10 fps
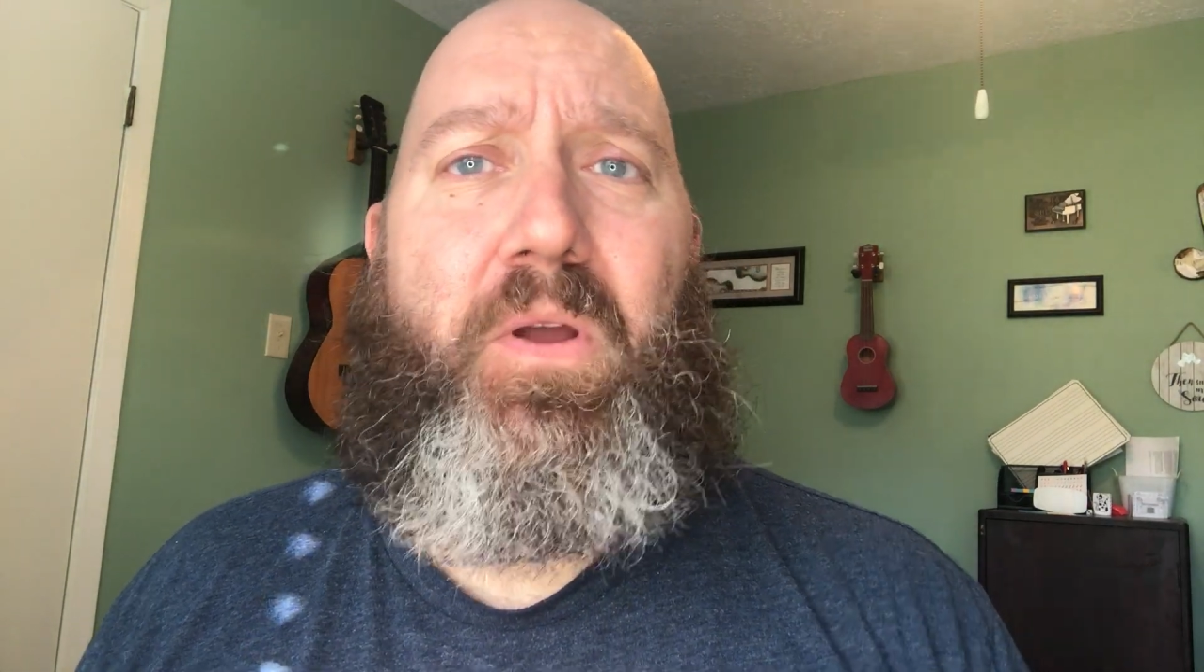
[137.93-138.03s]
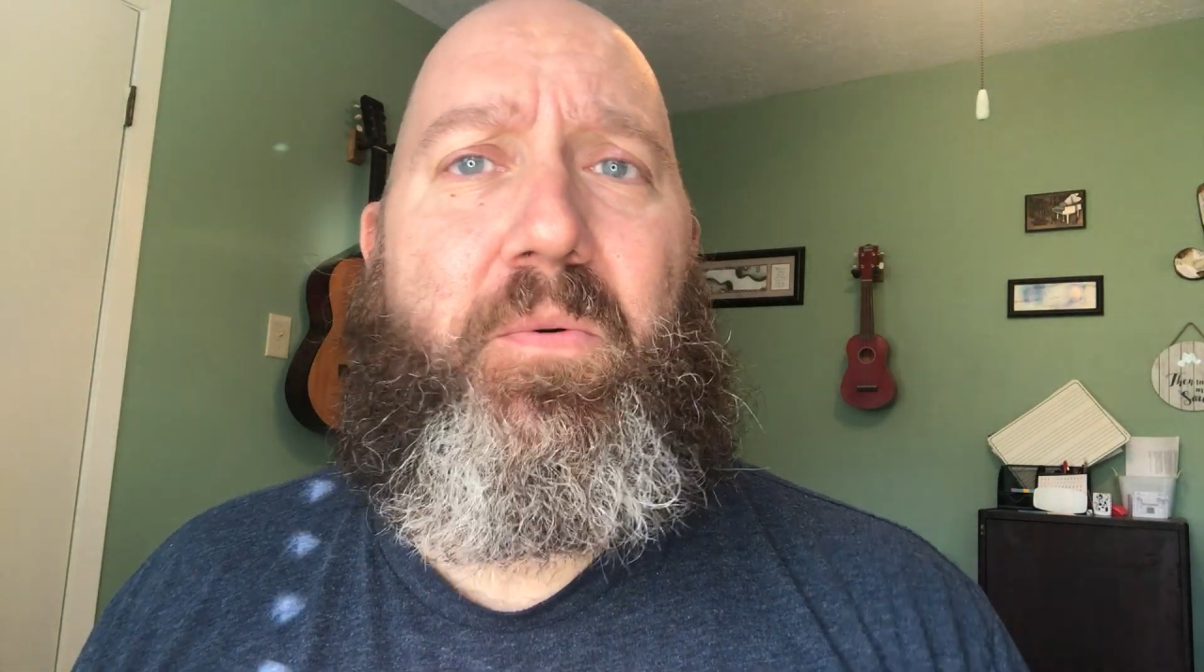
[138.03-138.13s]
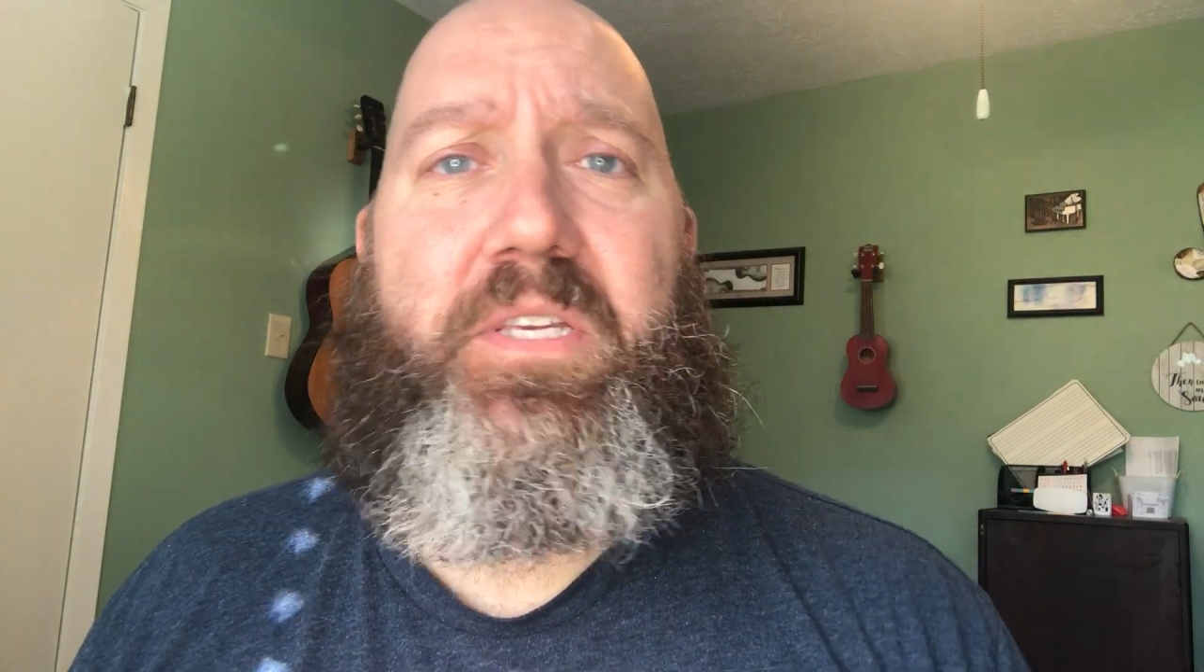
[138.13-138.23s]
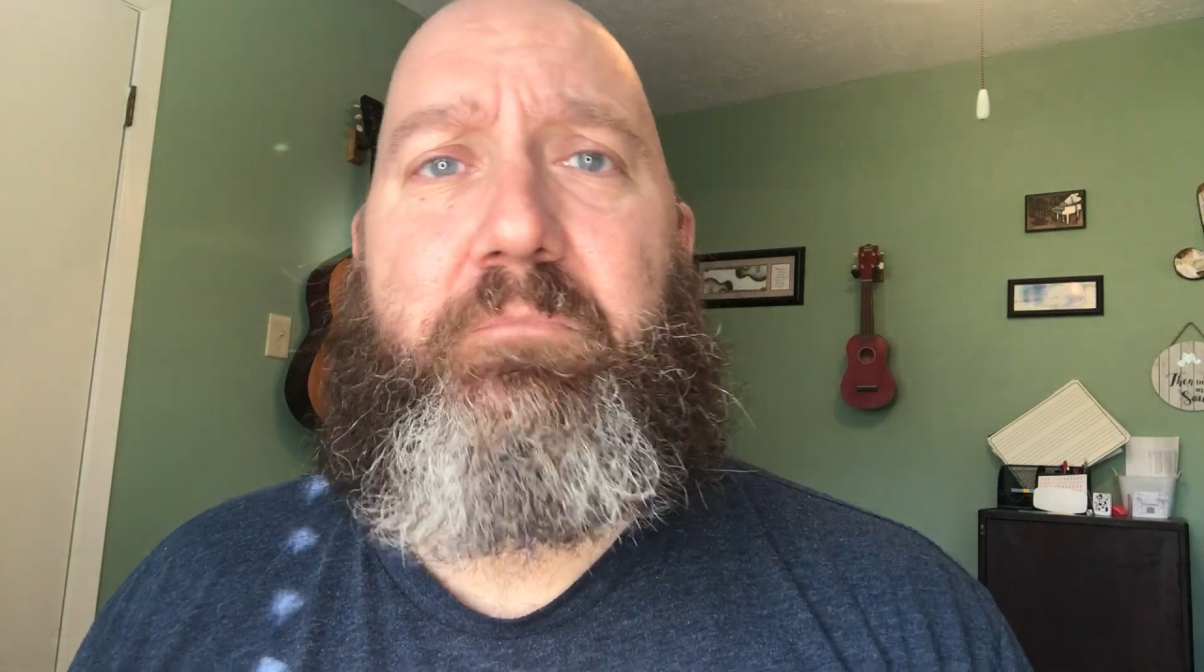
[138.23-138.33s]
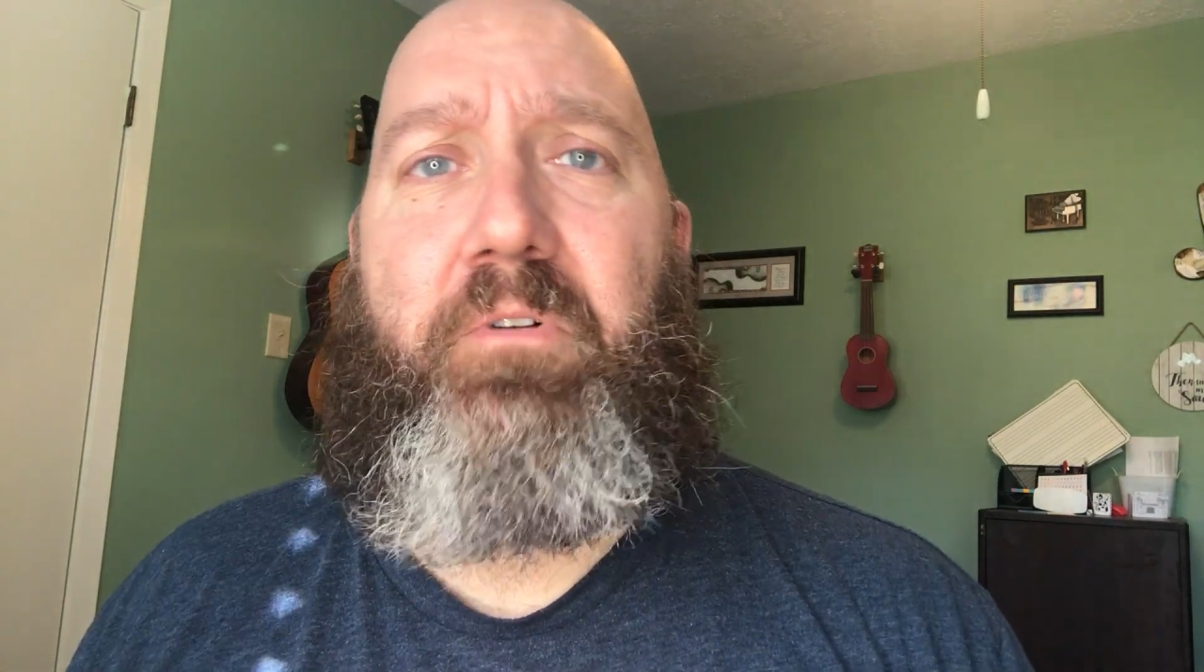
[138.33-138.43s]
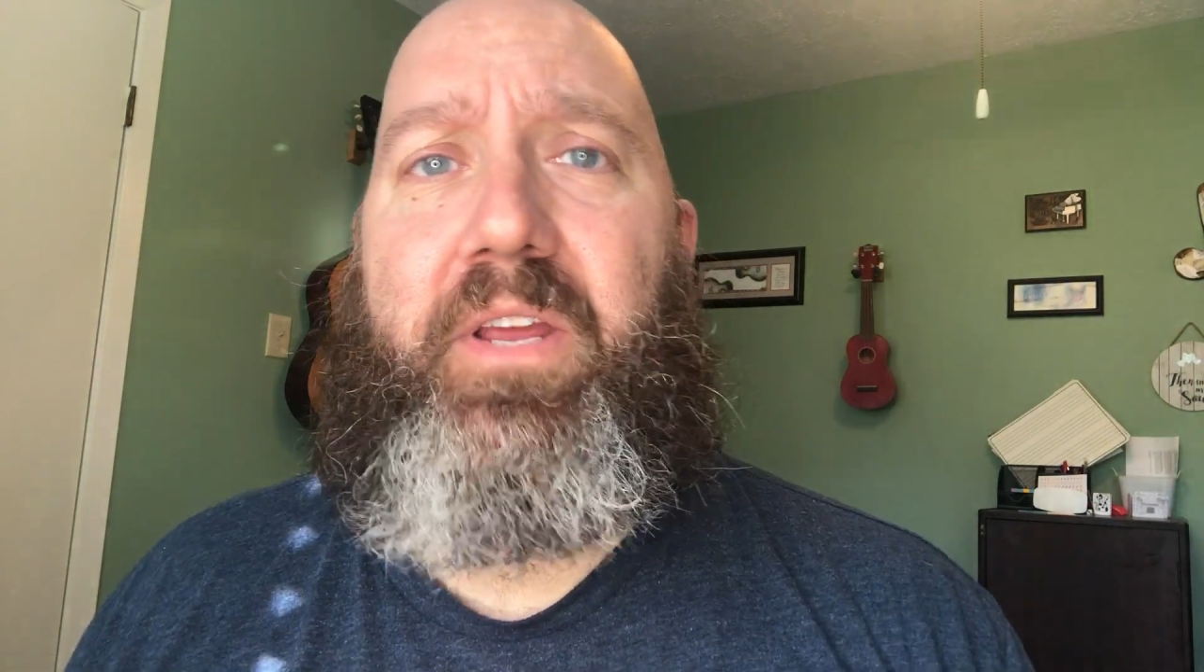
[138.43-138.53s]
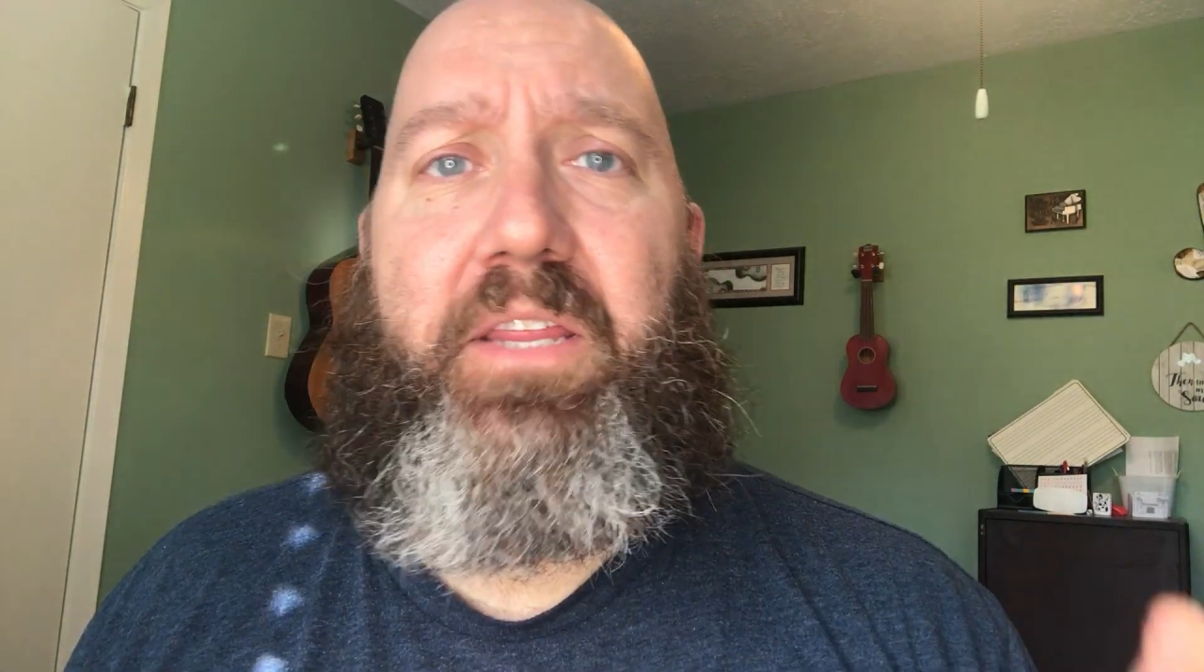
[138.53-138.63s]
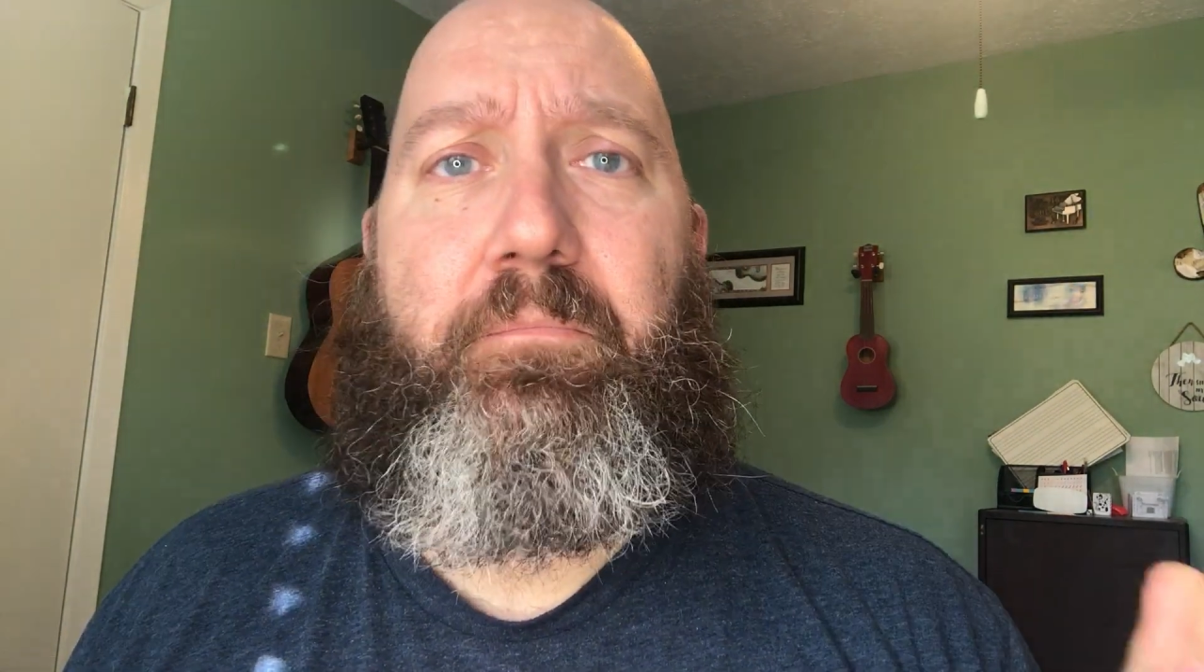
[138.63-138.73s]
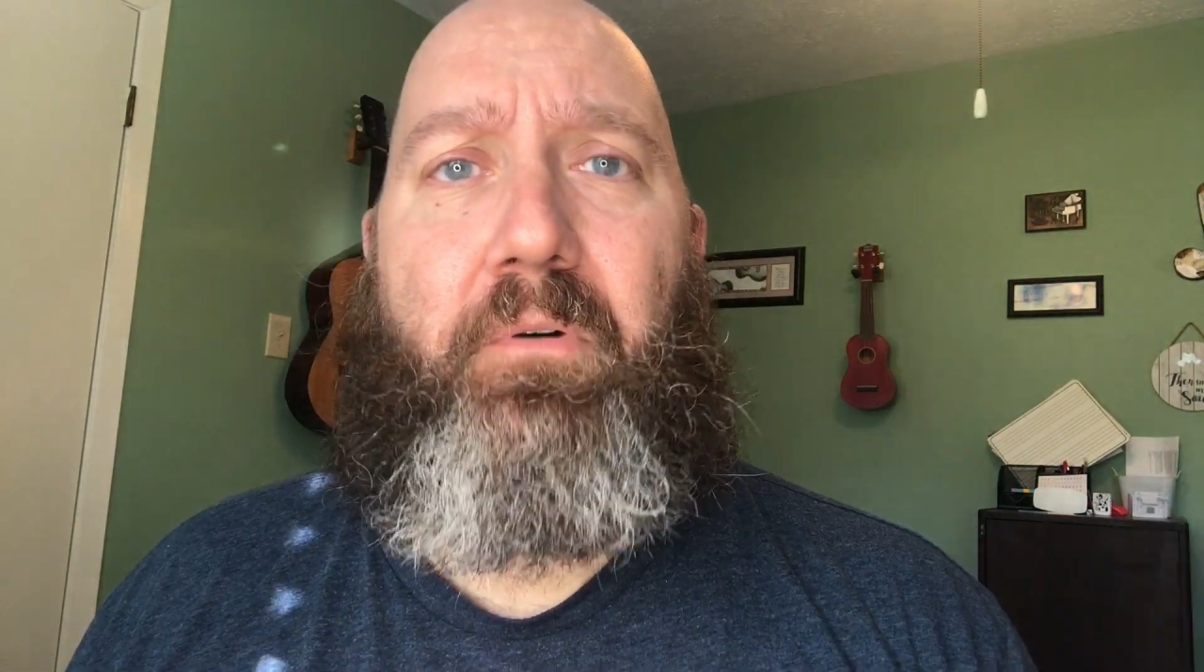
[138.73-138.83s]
always breathe